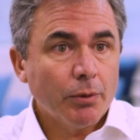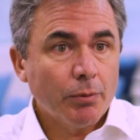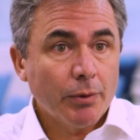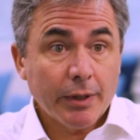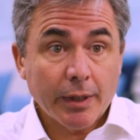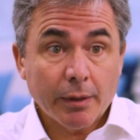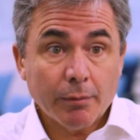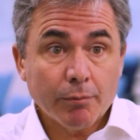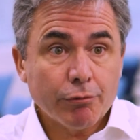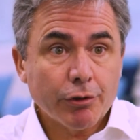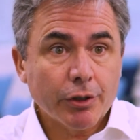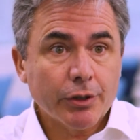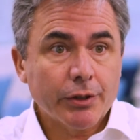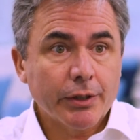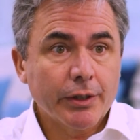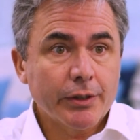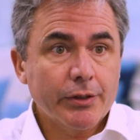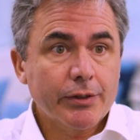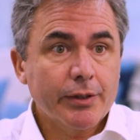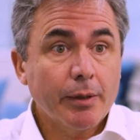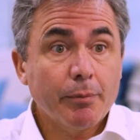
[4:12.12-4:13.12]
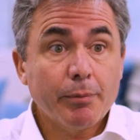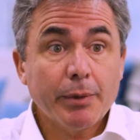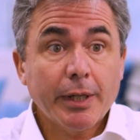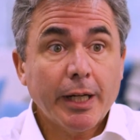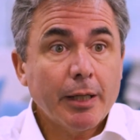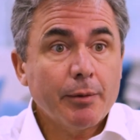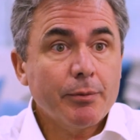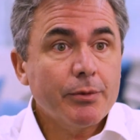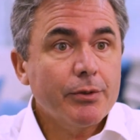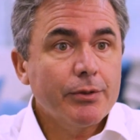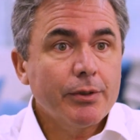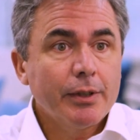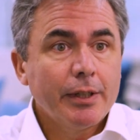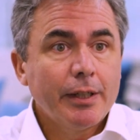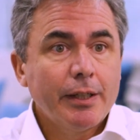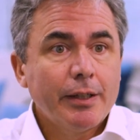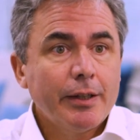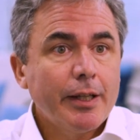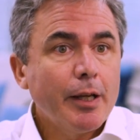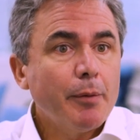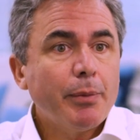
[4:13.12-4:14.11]
within products that perhaps
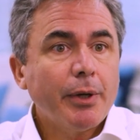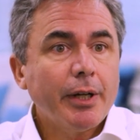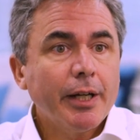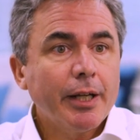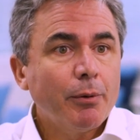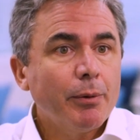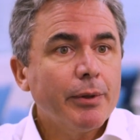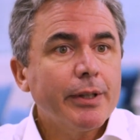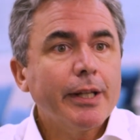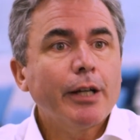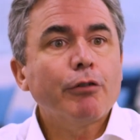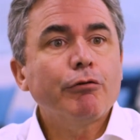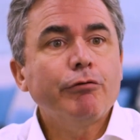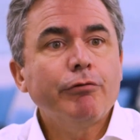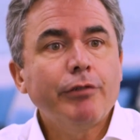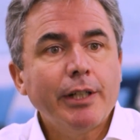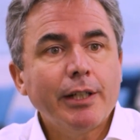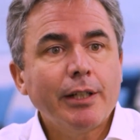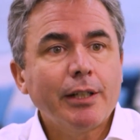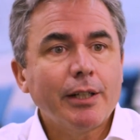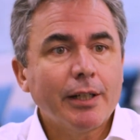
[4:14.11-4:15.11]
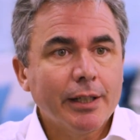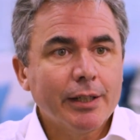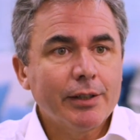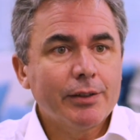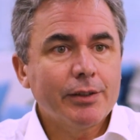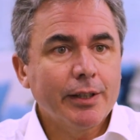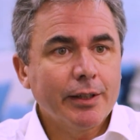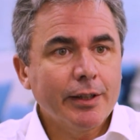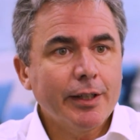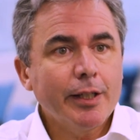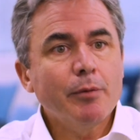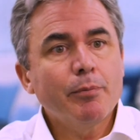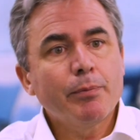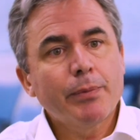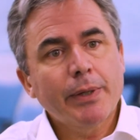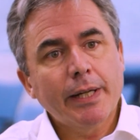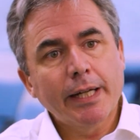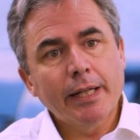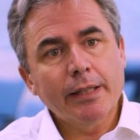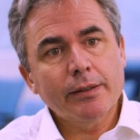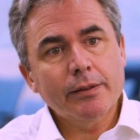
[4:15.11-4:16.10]
they're buying without realizing the
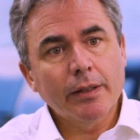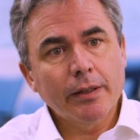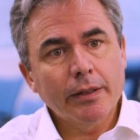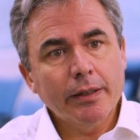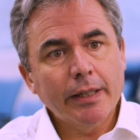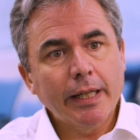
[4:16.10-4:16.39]
impact that